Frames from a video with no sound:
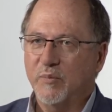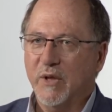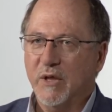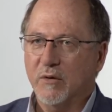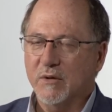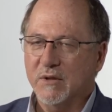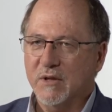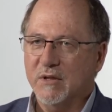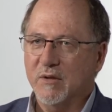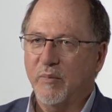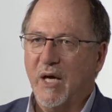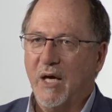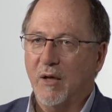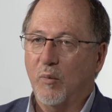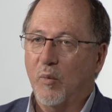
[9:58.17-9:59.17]
because there's
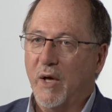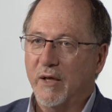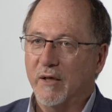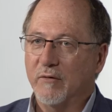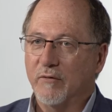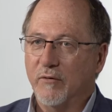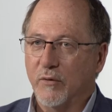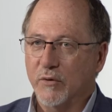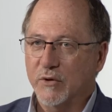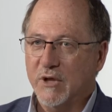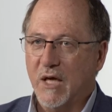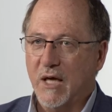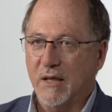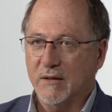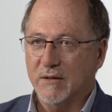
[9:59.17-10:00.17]
about a 1 in 4
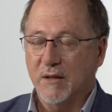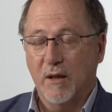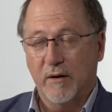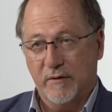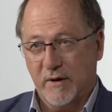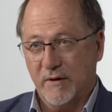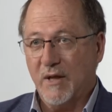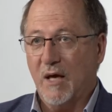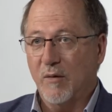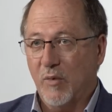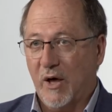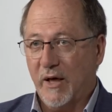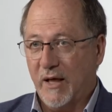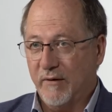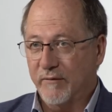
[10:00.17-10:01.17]
chance that they
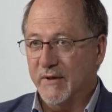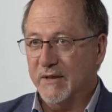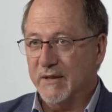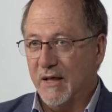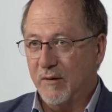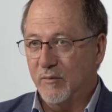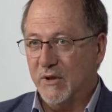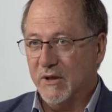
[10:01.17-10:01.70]
might have the same